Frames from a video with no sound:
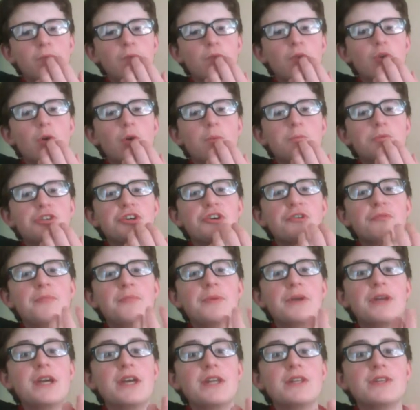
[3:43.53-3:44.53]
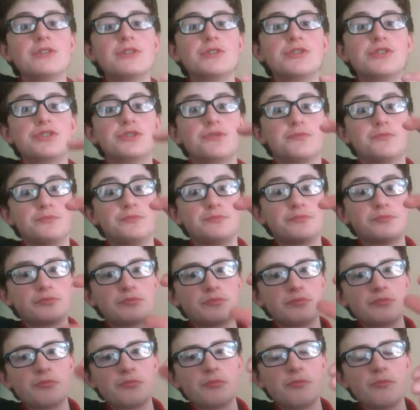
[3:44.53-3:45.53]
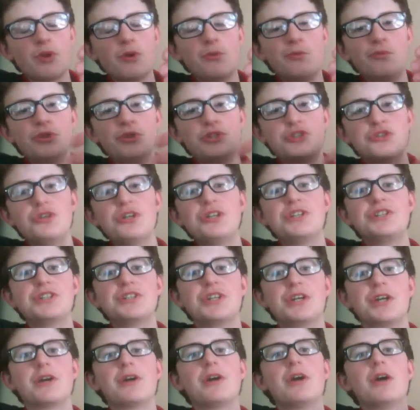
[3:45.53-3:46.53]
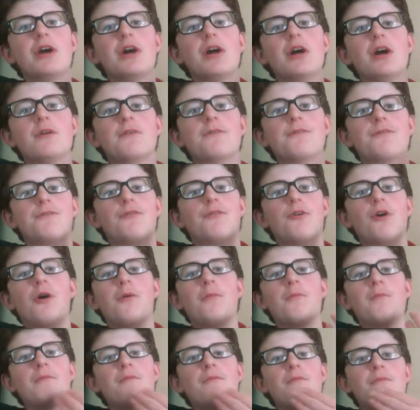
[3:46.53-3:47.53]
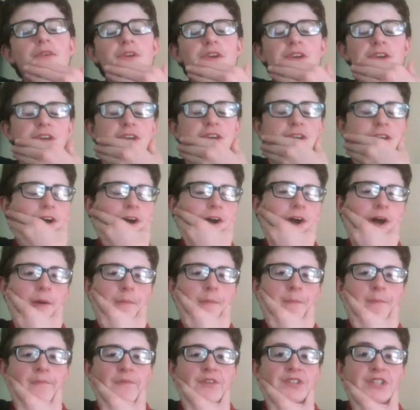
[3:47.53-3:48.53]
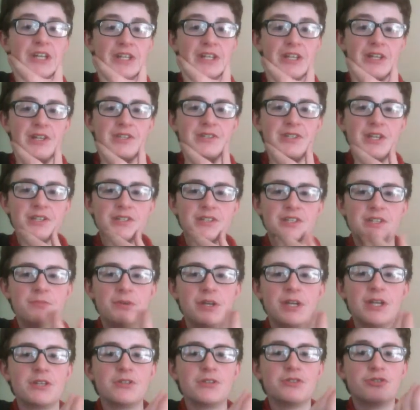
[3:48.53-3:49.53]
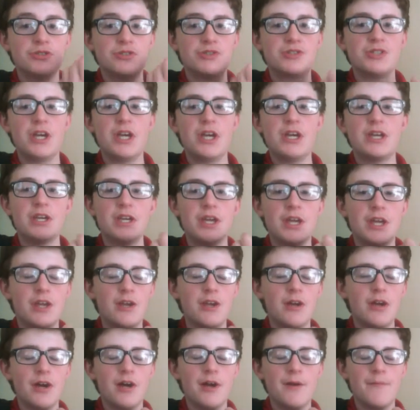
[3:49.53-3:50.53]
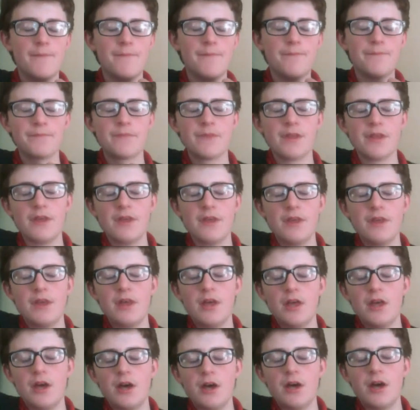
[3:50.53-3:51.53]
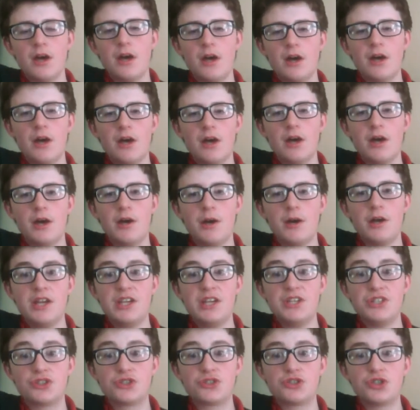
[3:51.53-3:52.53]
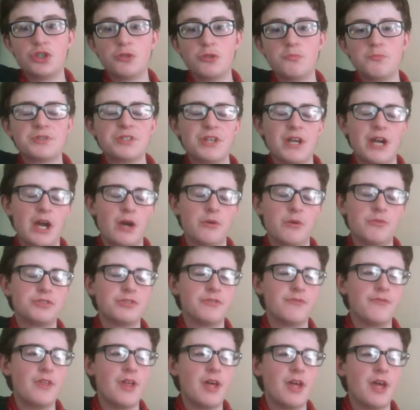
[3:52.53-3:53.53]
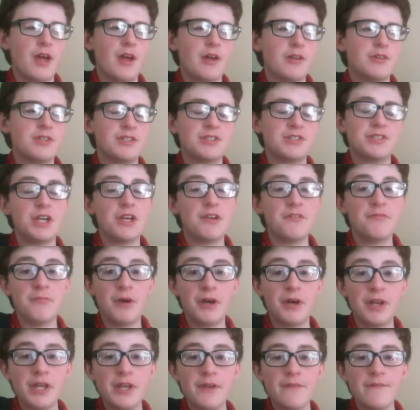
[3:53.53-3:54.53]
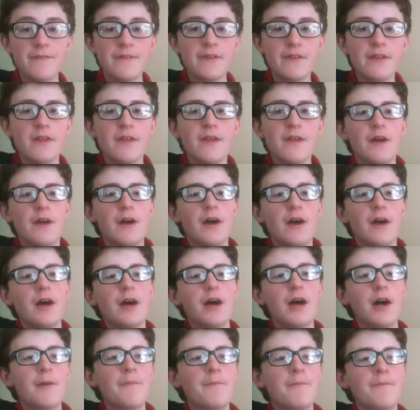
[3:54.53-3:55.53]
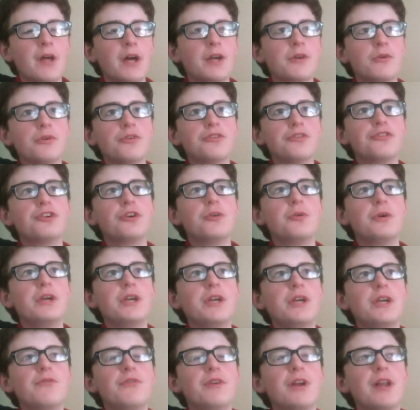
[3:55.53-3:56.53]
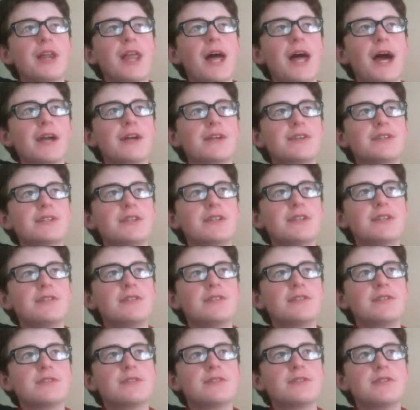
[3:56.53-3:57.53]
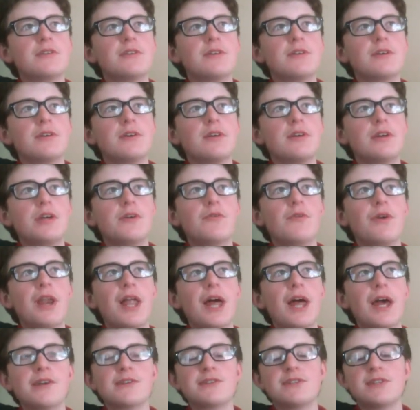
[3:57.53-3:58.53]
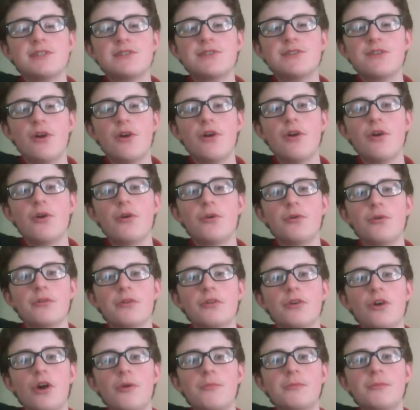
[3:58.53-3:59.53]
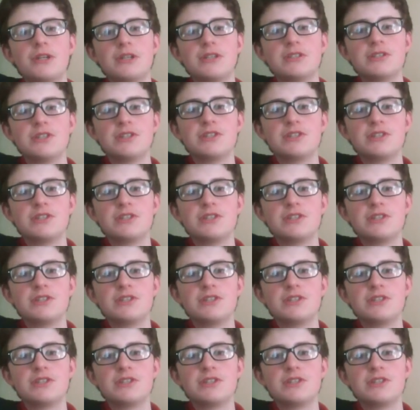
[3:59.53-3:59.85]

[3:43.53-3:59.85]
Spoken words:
Gorbachev begins retreating from the satellite states. He begins taking his troops out of there to save money, and also he relaxes the whole communist